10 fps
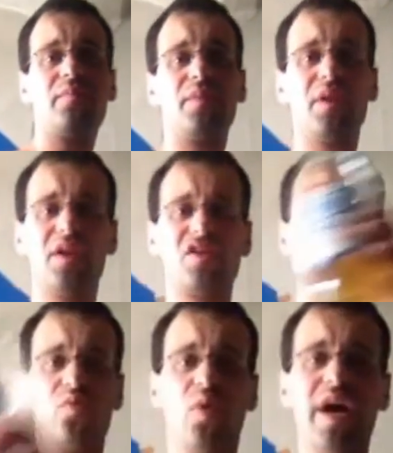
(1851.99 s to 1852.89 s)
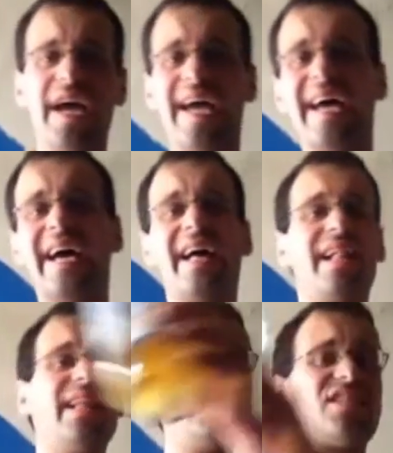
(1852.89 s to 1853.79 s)
So it's almost
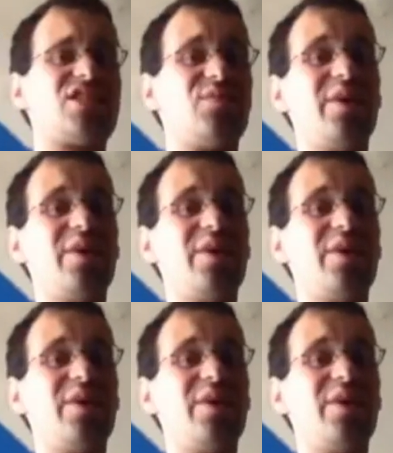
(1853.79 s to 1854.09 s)
21 minutes.